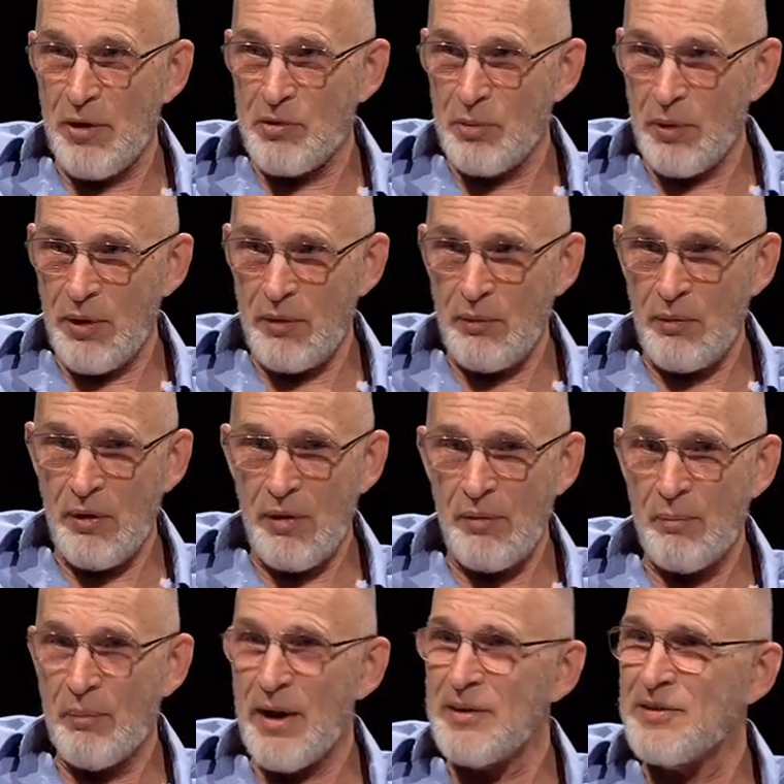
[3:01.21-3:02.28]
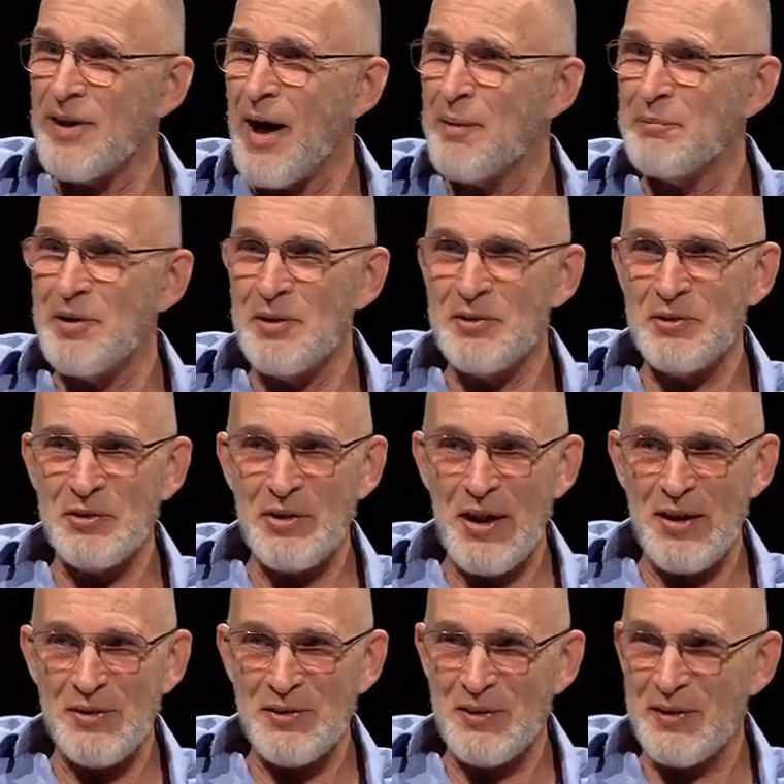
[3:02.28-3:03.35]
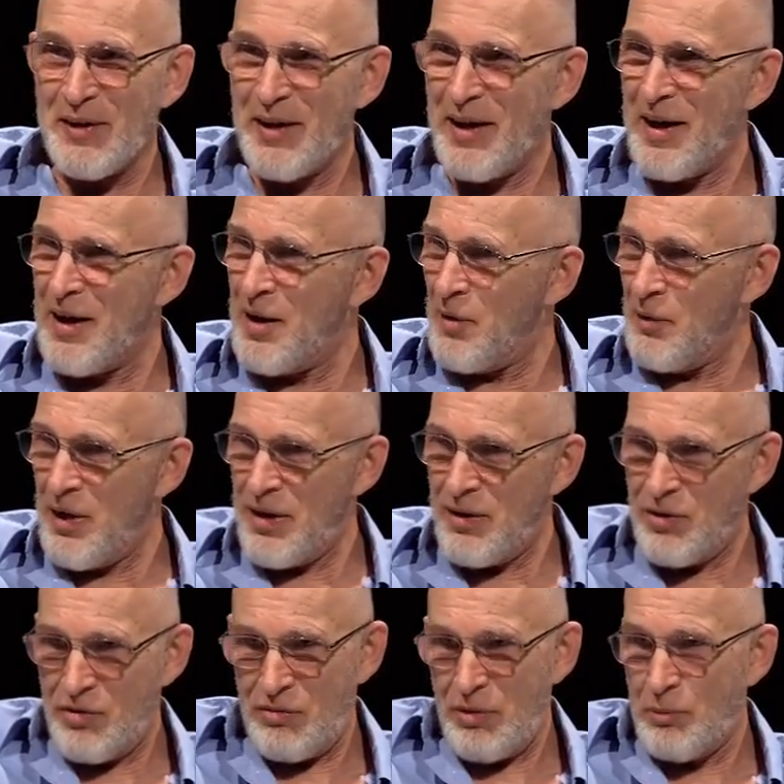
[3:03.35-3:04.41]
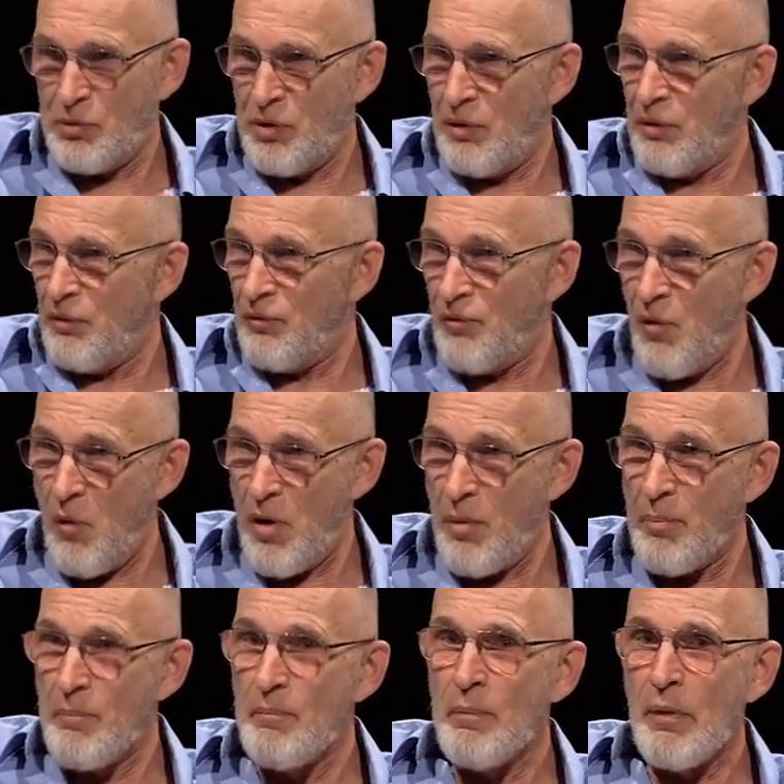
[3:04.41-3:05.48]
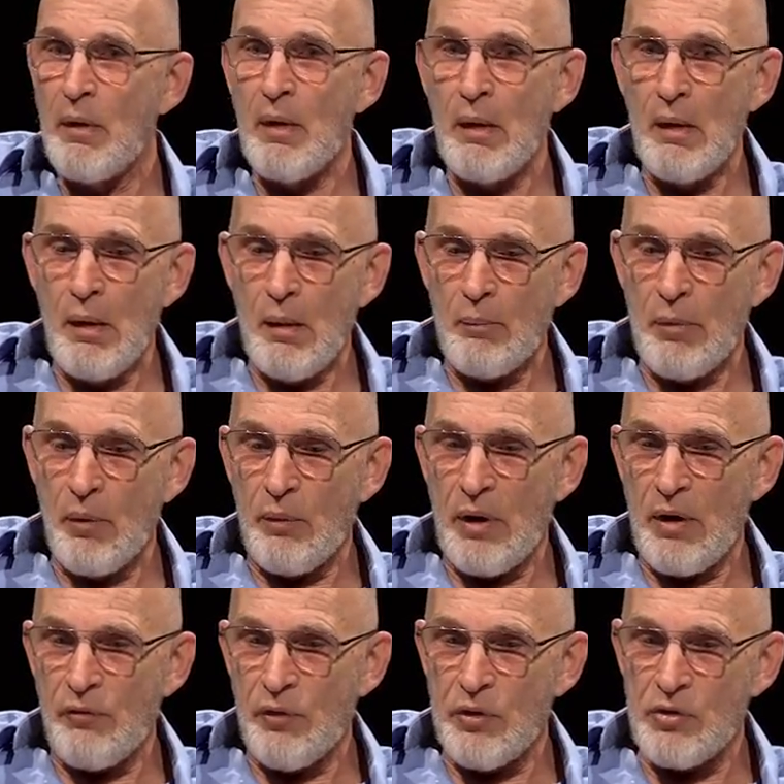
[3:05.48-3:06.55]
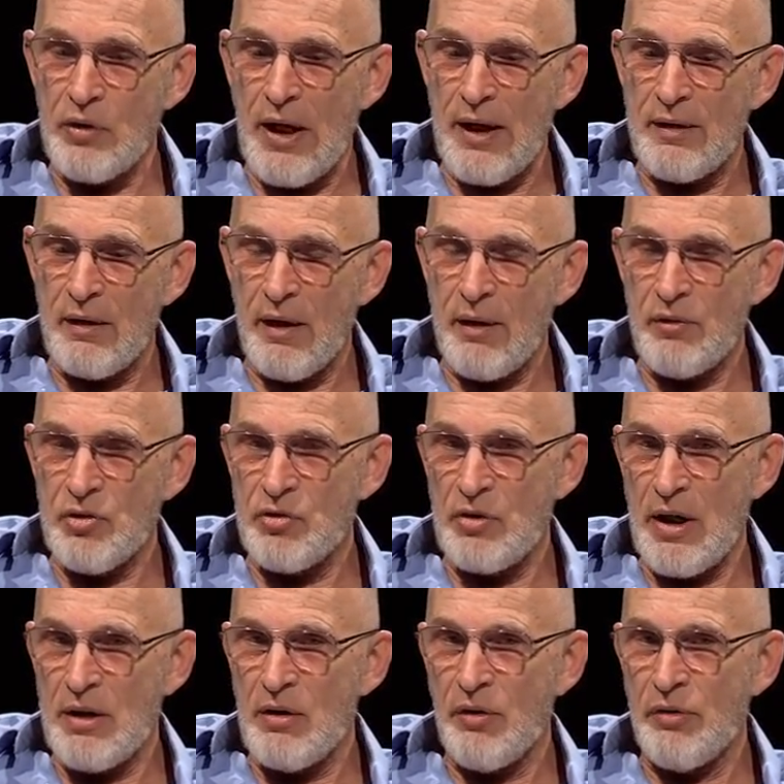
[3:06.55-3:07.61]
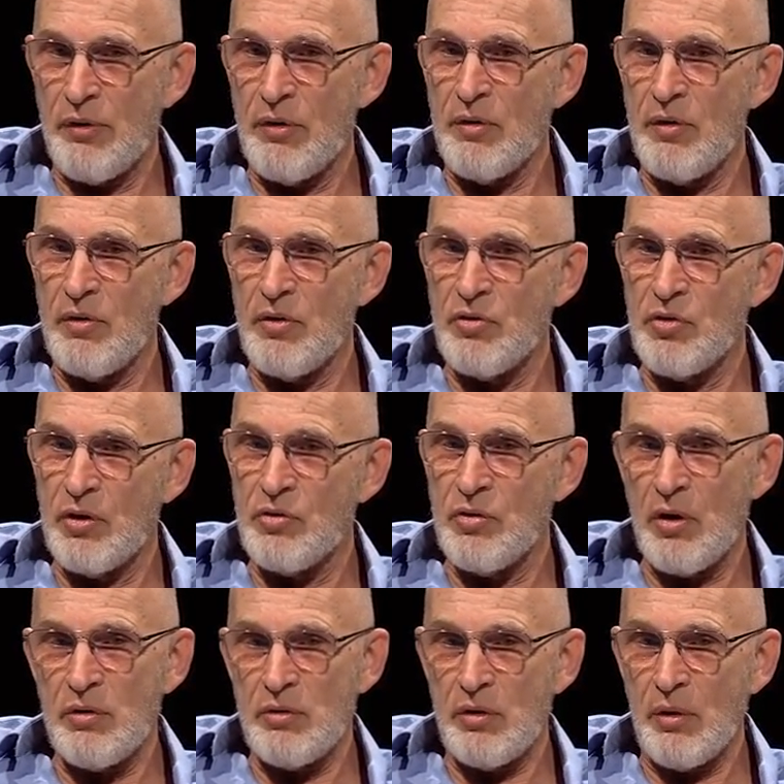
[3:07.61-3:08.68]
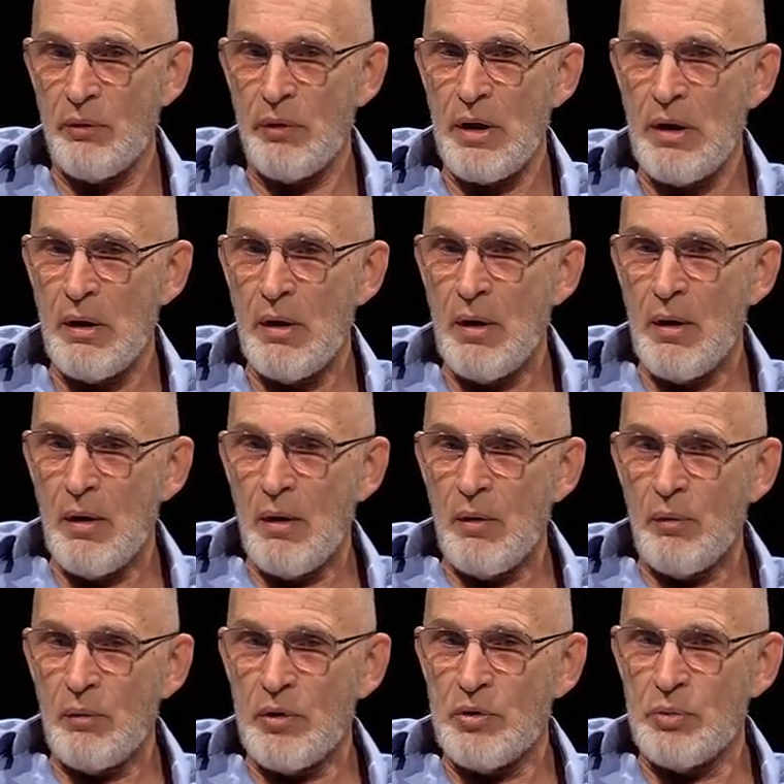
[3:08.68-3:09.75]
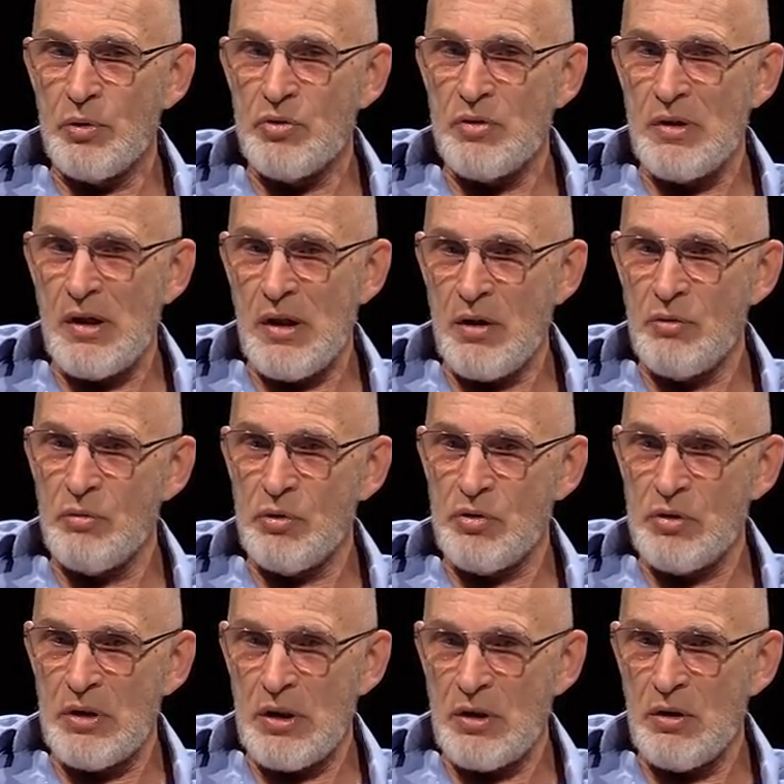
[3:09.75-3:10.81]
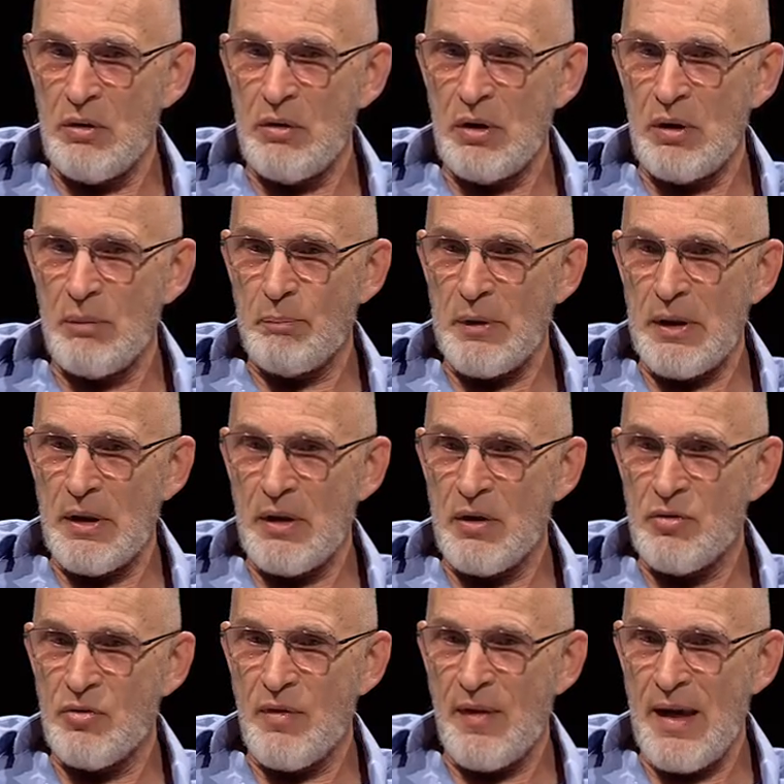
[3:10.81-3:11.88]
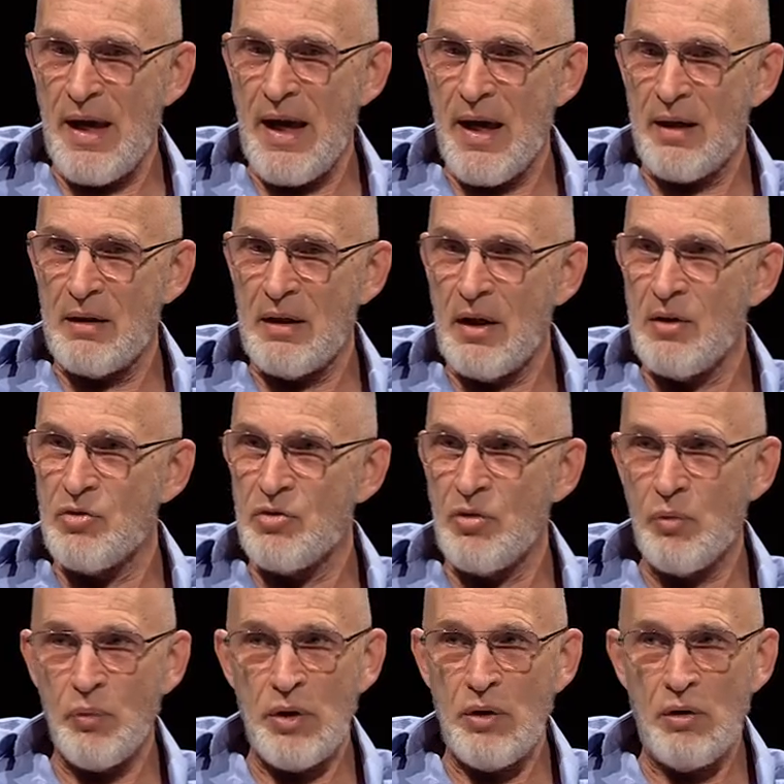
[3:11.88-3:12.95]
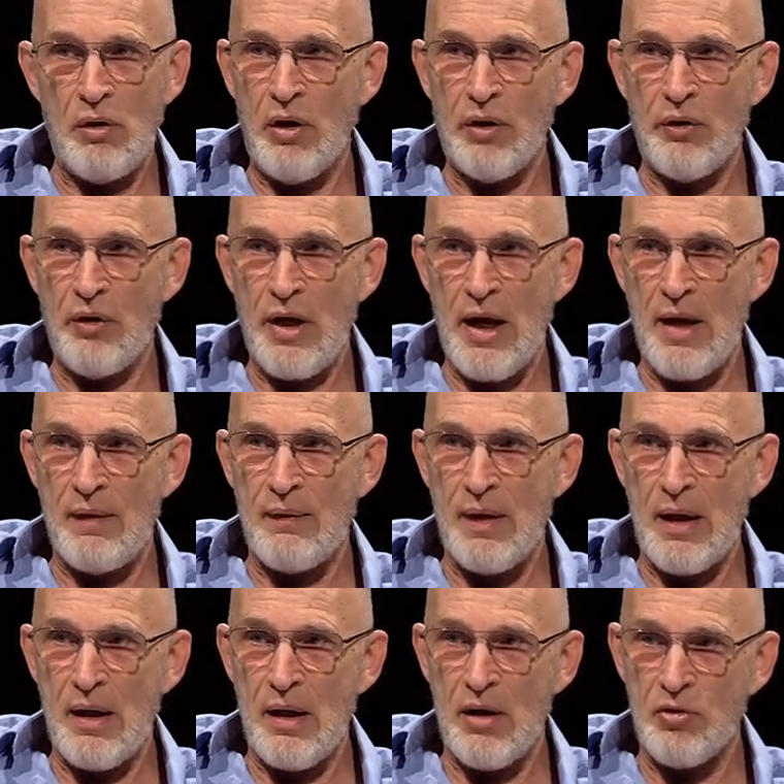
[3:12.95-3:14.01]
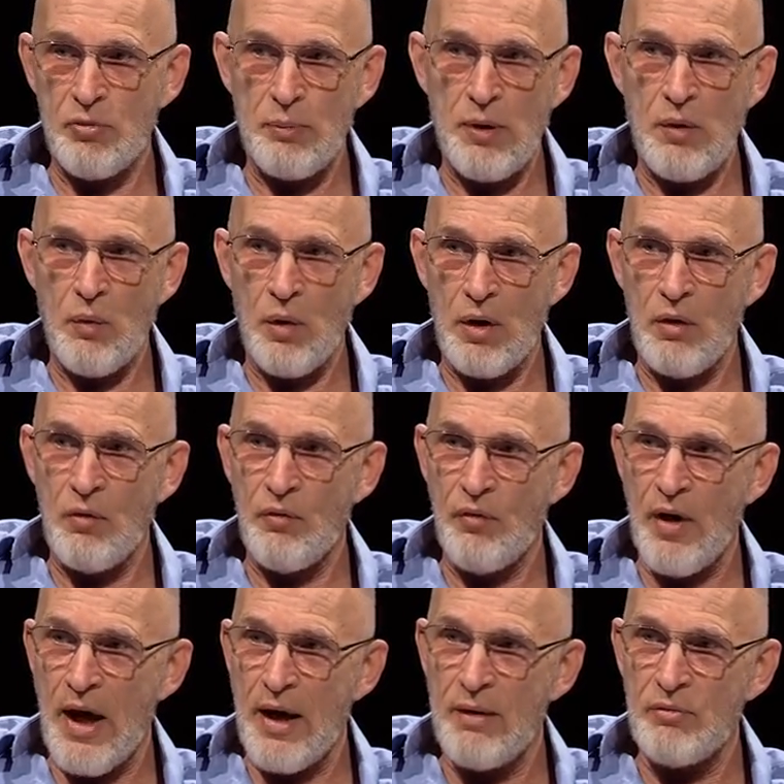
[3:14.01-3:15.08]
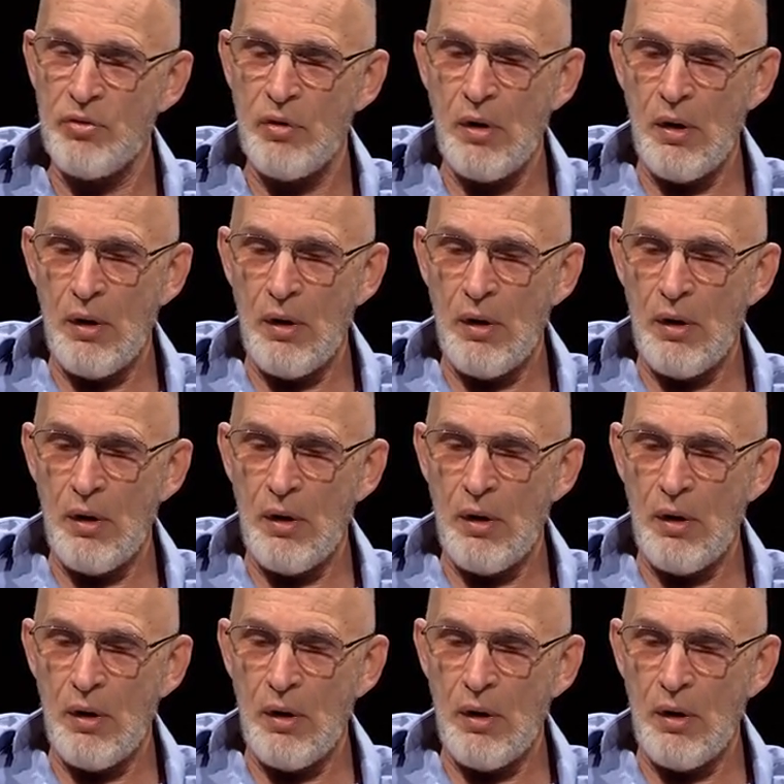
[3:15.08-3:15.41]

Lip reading: I was working with. My job didn't change in any way, description, or form. But when I first got there, I was assigned a third of the 6th Artillery, which was an interesting unit because they had guns that we no longer had. They had SP-105s,